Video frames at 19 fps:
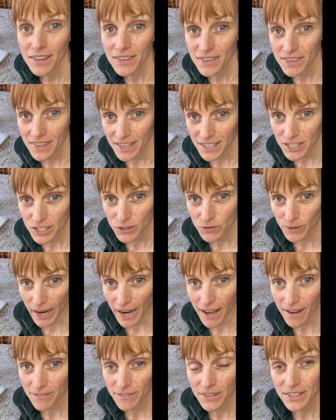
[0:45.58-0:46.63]
this
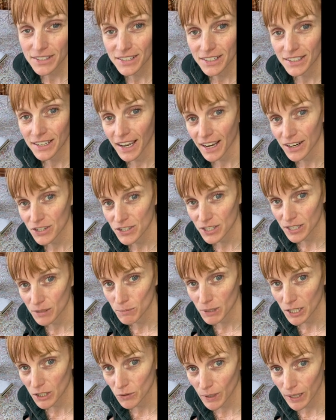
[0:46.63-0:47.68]
graph is gonna actually be a
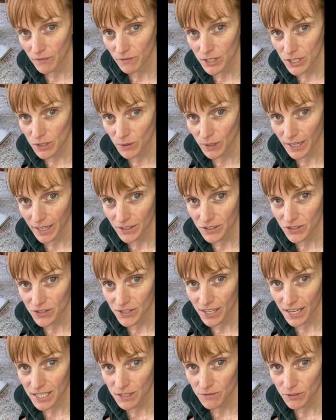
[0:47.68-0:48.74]
great visual
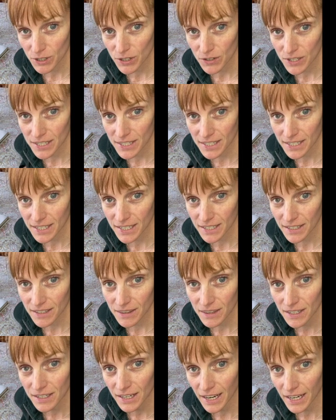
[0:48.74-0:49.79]
exercise for you to see the
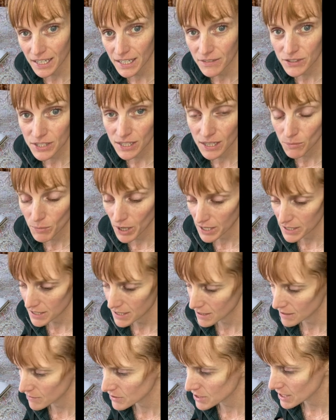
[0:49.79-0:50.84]
negatives and the
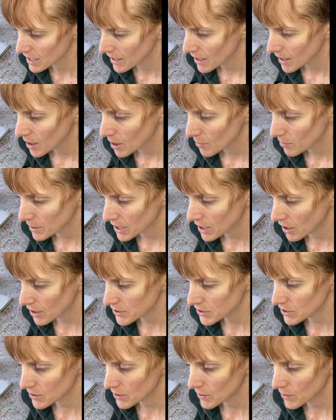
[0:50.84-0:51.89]
positives, but
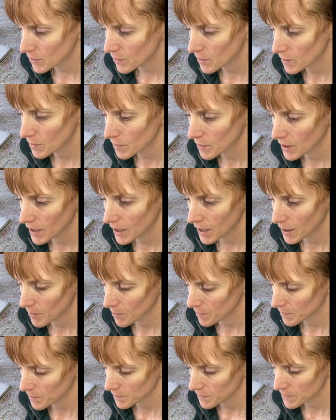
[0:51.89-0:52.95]
also
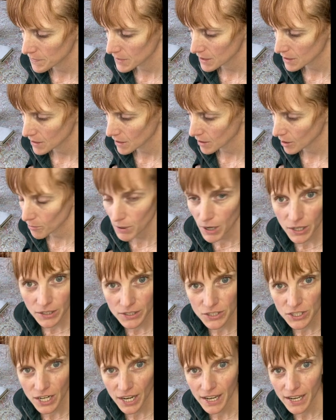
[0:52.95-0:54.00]

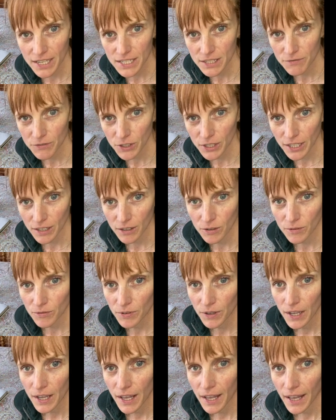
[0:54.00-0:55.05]
apologize, forgive,
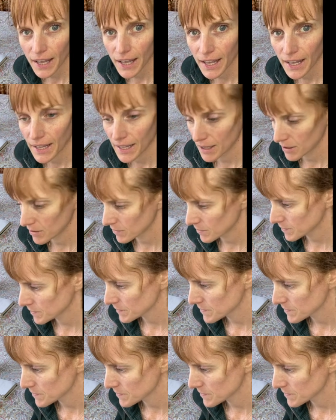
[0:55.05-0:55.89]
and